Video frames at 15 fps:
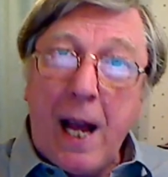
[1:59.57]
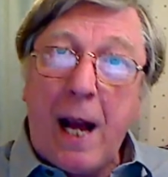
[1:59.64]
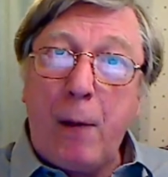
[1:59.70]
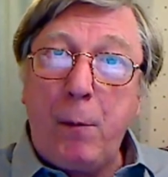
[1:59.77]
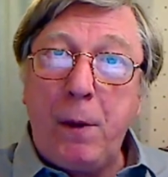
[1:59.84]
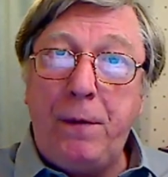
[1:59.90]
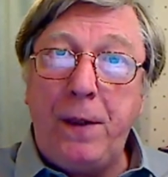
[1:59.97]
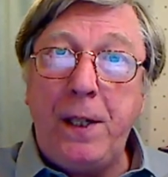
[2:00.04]

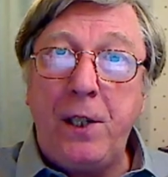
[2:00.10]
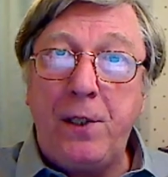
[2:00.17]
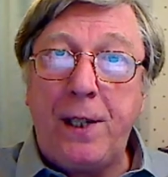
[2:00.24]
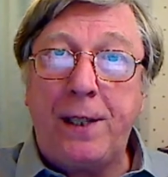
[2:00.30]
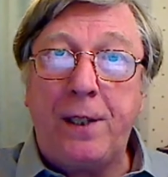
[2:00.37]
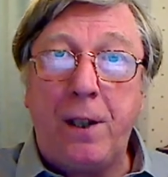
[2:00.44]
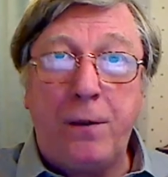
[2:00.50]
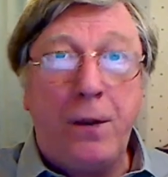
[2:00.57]
and we finished
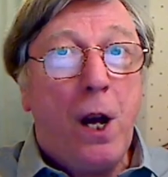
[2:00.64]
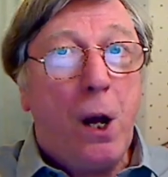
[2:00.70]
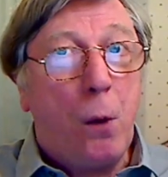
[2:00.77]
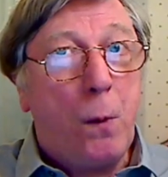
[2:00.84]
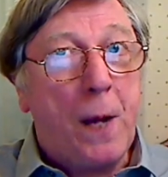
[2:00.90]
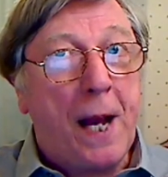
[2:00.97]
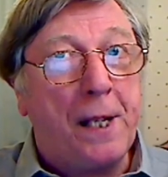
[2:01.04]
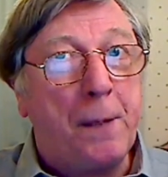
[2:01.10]
that off,
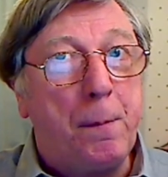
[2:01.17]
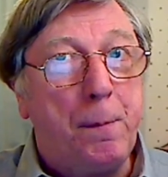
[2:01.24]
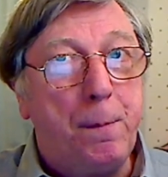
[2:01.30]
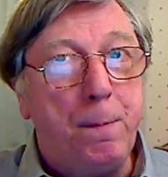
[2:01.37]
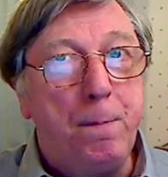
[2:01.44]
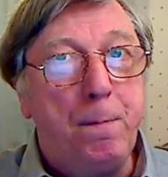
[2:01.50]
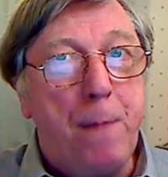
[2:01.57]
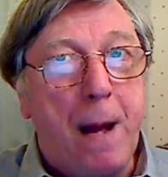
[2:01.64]
and we had a
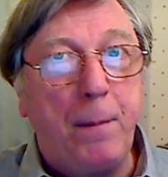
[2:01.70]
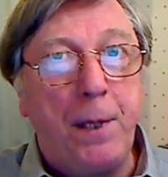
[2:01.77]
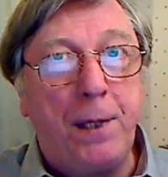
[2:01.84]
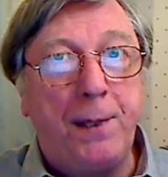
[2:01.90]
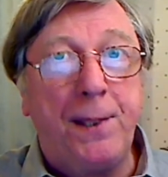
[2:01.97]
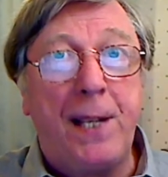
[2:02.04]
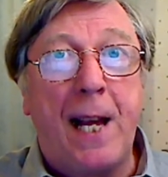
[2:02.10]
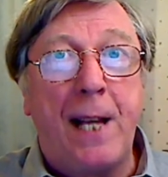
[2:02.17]

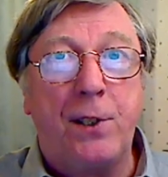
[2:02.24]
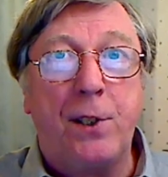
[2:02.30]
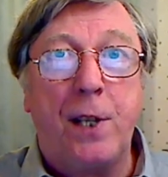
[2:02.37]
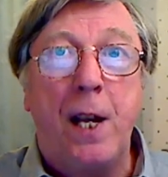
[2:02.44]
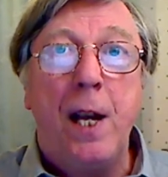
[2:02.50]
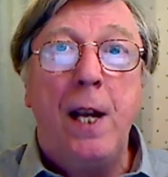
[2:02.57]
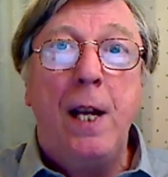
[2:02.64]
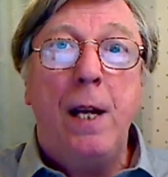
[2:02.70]
mammoth
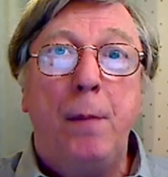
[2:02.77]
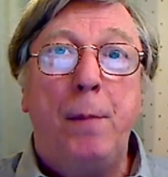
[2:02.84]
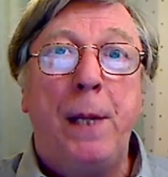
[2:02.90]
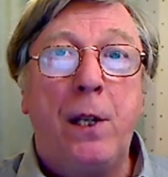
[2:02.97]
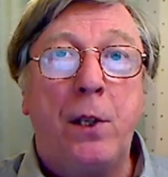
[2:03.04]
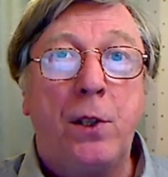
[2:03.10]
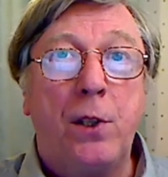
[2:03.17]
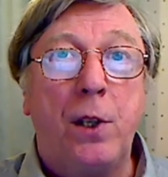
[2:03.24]
task
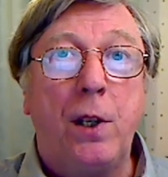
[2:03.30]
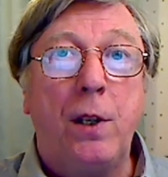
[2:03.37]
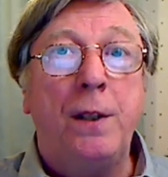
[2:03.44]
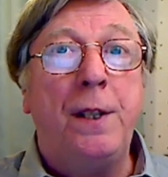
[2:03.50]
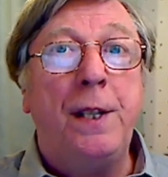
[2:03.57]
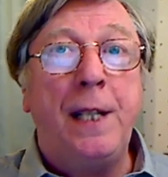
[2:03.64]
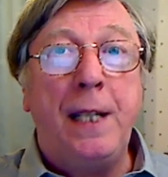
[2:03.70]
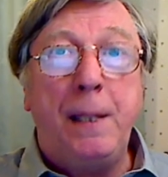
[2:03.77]
because
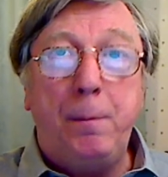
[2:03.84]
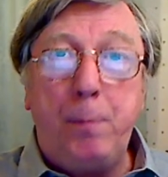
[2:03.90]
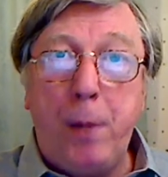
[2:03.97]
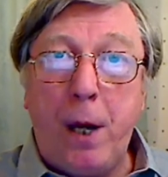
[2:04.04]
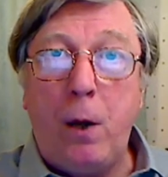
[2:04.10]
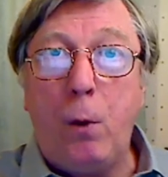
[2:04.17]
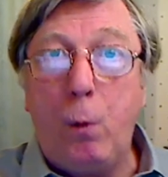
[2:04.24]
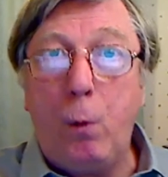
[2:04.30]
the
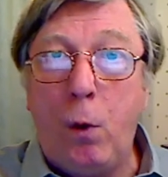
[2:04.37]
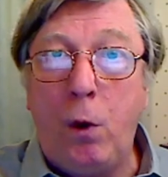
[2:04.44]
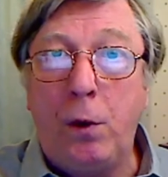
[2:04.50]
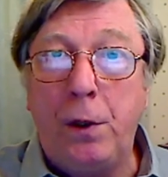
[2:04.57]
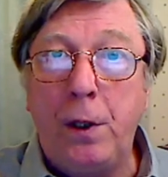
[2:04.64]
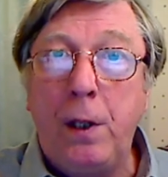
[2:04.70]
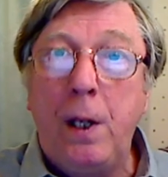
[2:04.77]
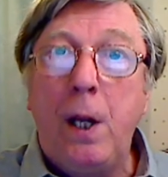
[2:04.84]
part
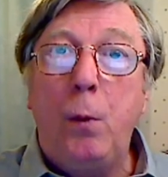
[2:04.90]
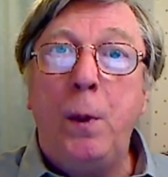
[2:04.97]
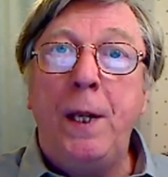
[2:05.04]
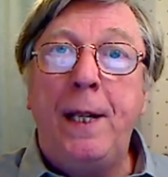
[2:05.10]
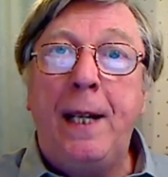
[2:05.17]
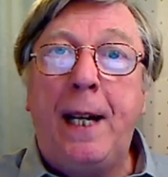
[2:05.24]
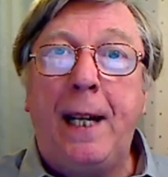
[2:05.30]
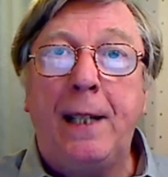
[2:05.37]
one
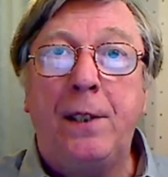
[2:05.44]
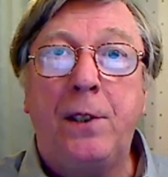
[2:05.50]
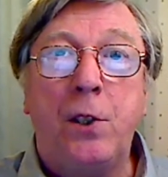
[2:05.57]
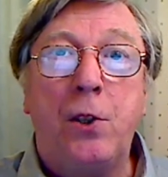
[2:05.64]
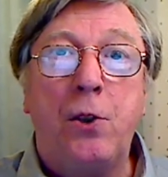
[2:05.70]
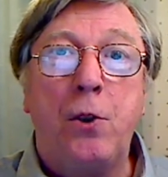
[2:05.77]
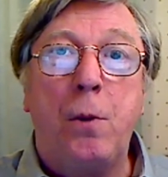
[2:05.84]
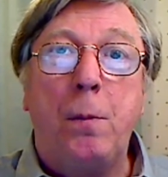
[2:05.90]
we'd had
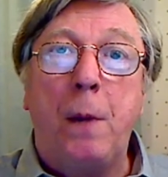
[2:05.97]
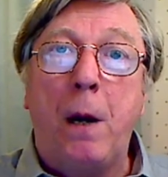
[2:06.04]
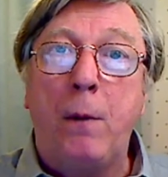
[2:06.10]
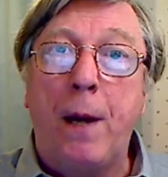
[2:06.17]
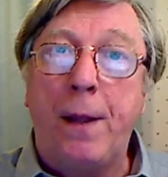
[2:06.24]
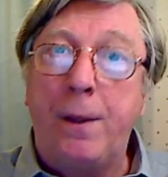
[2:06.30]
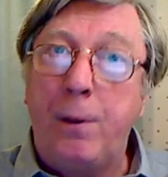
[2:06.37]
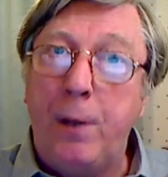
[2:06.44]
to stop
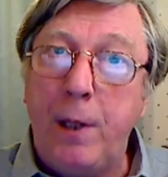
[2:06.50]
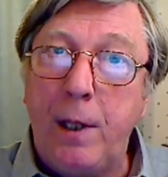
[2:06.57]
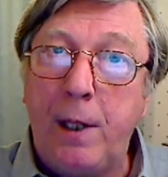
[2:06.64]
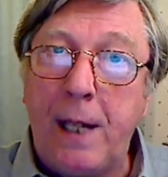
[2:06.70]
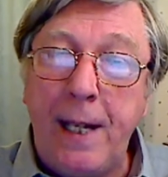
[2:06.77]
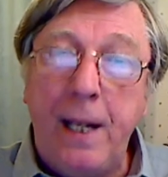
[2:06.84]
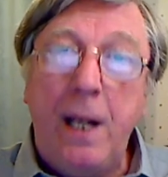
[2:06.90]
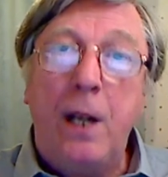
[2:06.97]
rather
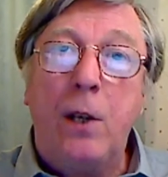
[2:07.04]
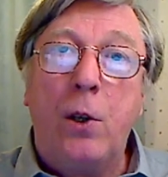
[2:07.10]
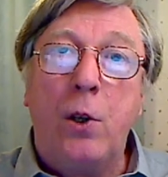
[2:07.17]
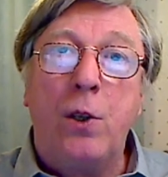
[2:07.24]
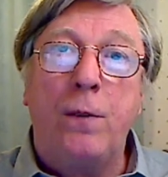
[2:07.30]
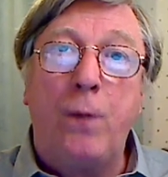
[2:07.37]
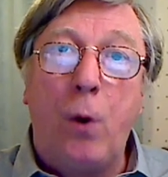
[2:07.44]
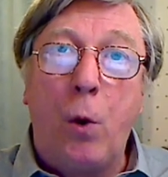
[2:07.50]
early
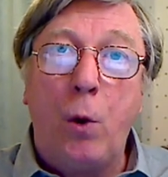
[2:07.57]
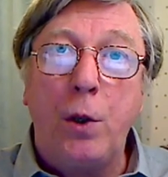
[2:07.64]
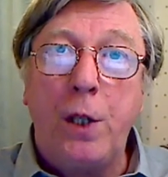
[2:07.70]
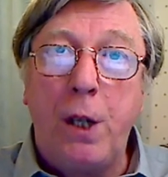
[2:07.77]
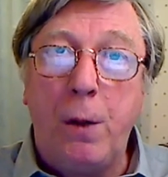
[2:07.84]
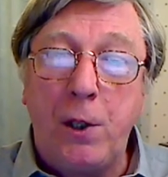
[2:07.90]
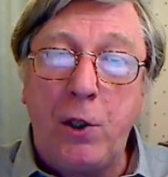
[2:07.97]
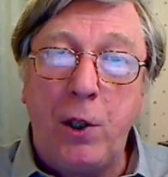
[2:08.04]
because of
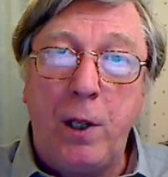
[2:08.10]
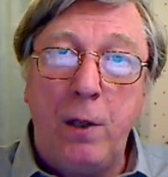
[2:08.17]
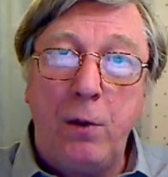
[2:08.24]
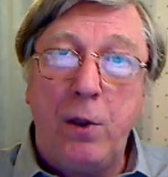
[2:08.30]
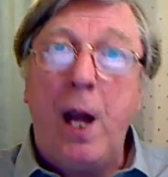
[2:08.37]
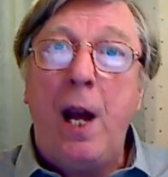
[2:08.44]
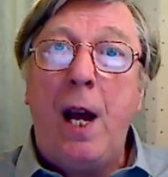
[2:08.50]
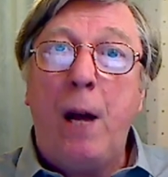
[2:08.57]
audio
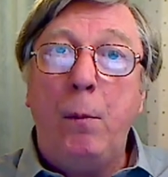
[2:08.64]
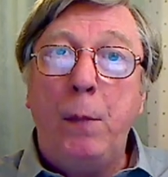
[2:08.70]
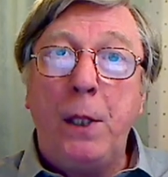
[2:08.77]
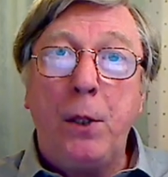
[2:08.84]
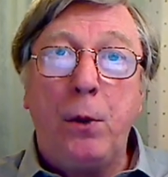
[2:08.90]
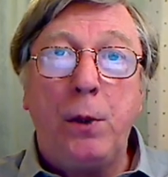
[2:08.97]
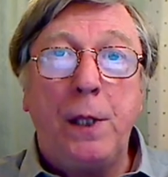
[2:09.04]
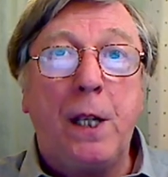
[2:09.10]
issues, and
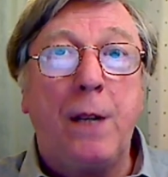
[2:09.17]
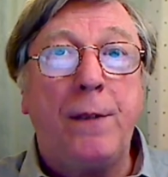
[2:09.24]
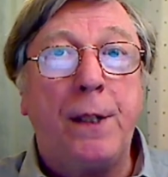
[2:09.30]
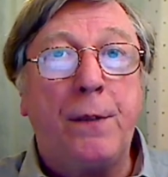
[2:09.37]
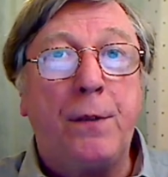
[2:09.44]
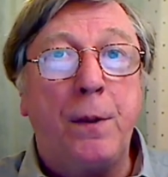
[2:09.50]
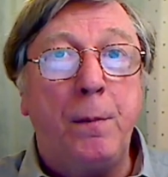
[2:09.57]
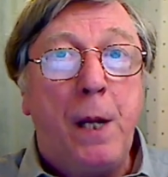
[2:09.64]
we'd only
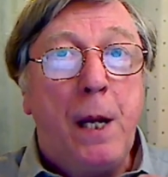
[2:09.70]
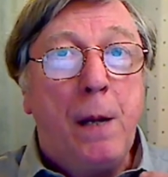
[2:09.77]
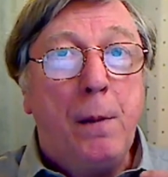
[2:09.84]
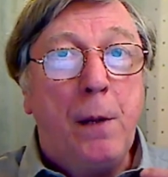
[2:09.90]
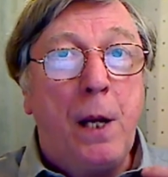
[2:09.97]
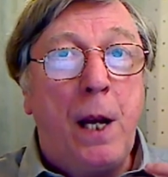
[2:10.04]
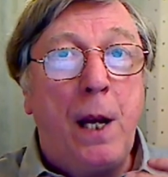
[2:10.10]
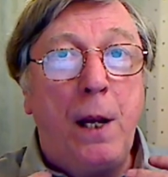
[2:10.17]
covered from
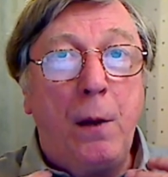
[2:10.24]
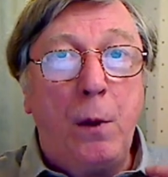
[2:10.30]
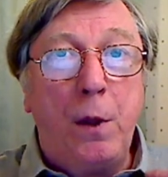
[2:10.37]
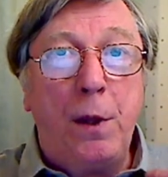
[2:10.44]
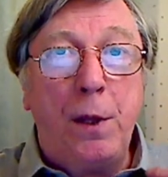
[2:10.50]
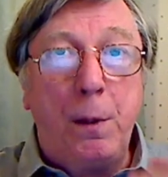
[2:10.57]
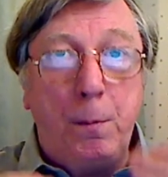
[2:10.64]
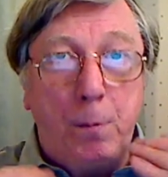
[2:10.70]

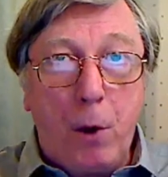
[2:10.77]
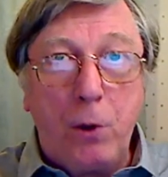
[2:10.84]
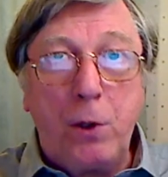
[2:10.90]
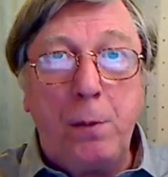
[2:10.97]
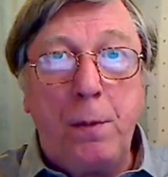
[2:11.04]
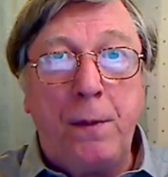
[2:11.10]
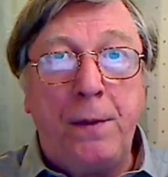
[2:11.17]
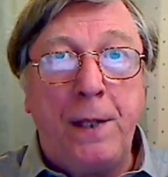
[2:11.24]
the
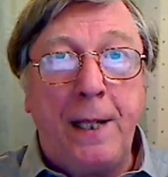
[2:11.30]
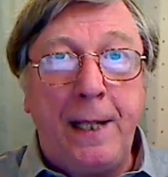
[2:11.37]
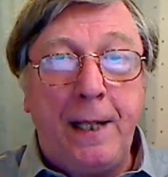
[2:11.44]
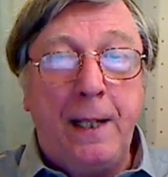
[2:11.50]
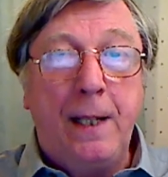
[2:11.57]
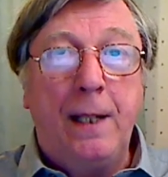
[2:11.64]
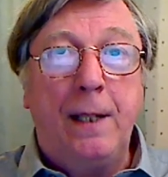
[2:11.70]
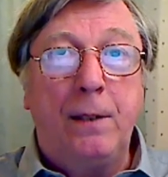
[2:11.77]
bottom of
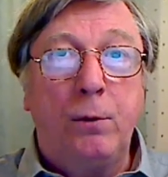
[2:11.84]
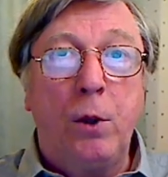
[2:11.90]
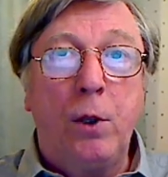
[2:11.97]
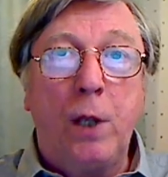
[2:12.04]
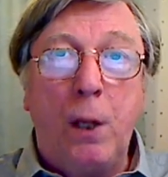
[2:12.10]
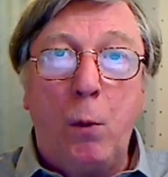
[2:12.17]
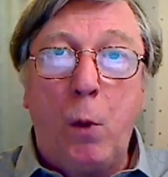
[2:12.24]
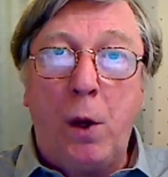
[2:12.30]
the
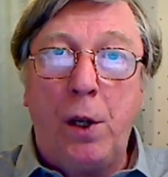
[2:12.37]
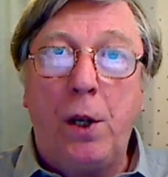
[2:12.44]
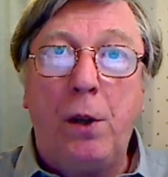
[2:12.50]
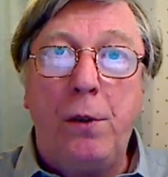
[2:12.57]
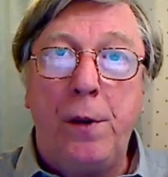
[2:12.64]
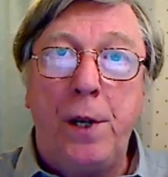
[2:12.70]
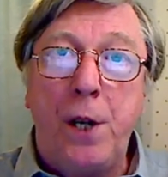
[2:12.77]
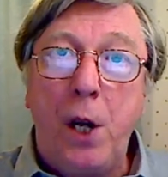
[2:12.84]
rung at
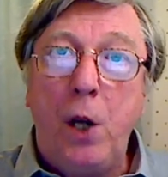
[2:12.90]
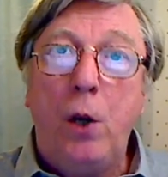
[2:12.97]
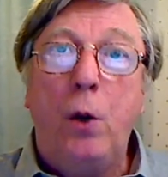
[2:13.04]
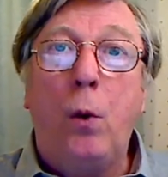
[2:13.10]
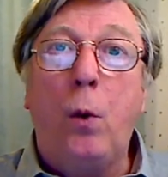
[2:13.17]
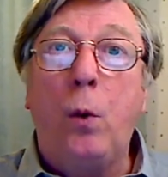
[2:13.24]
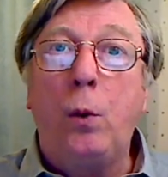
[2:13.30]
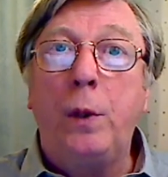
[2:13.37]
100
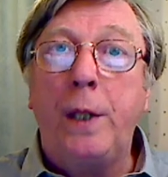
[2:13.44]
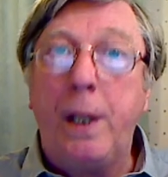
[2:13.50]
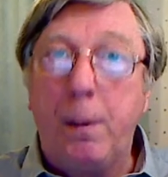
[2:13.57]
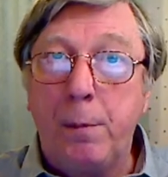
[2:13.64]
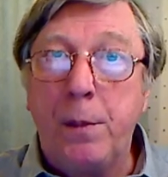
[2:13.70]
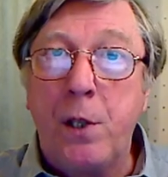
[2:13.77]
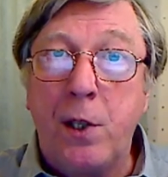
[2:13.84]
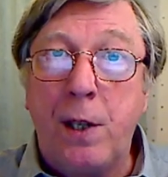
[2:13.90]
all the way
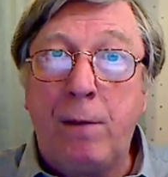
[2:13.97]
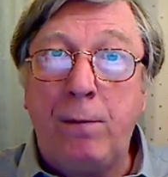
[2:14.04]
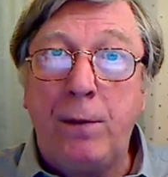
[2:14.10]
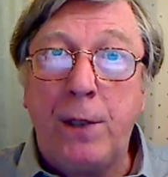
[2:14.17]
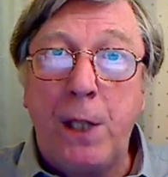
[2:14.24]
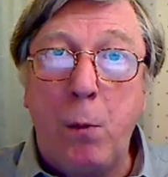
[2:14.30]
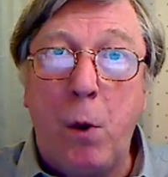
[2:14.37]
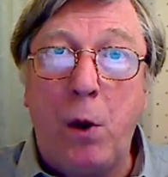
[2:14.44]
up to
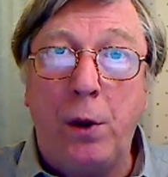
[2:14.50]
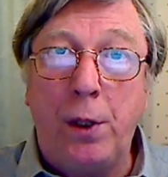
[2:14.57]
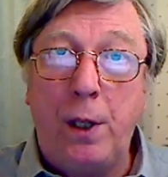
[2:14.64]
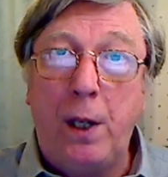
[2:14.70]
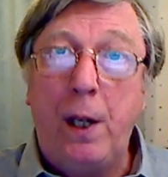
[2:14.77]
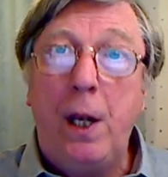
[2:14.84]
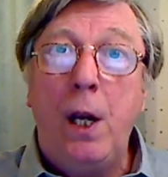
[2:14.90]
71,